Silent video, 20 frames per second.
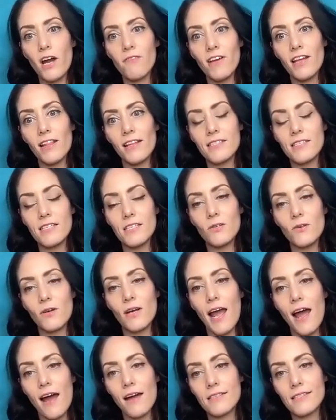If I listen to
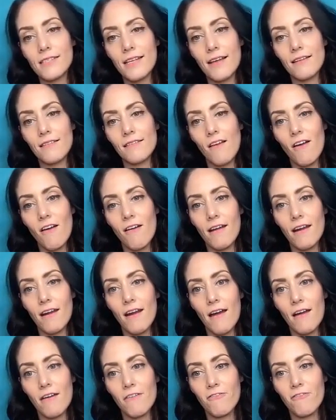an accent long
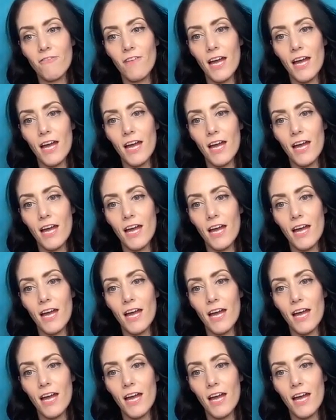enough,